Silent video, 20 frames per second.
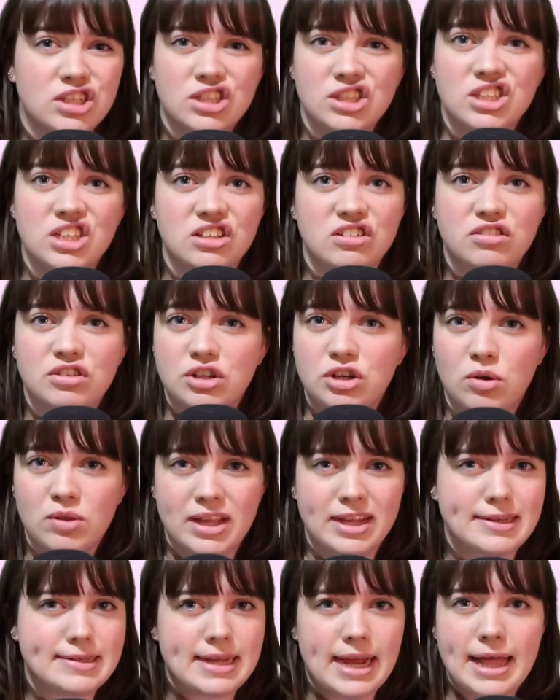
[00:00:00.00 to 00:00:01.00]
this, you know,
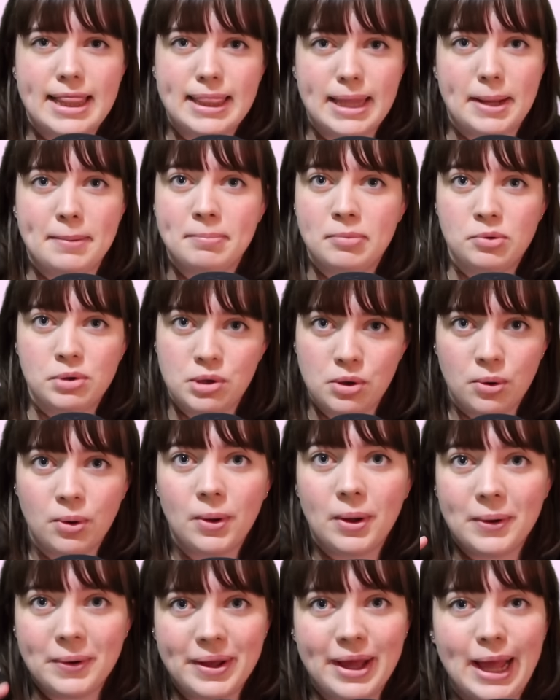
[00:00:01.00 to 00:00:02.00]
like tight like booty
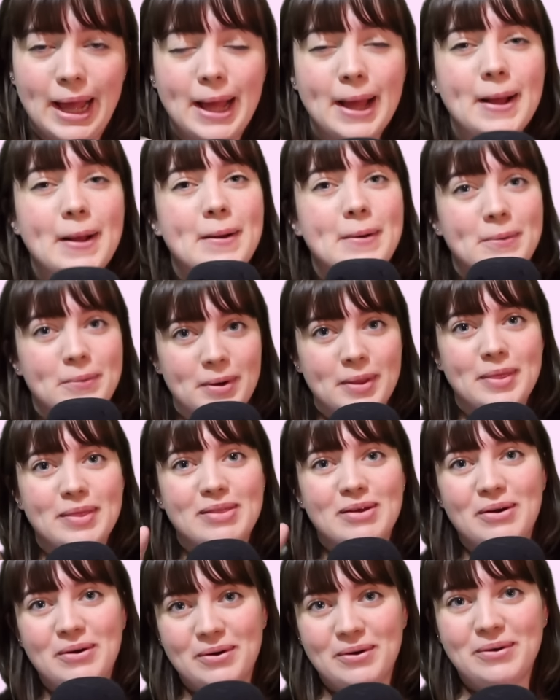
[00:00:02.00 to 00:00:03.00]
hole, okay,
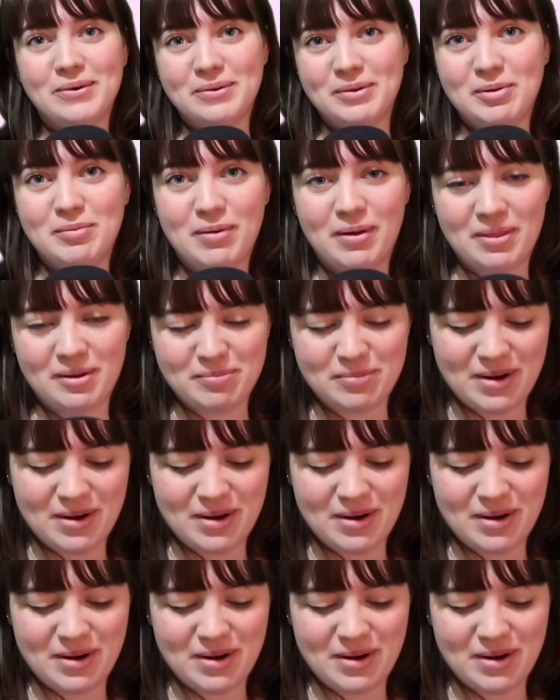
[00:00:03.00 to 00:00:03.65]
with her older brother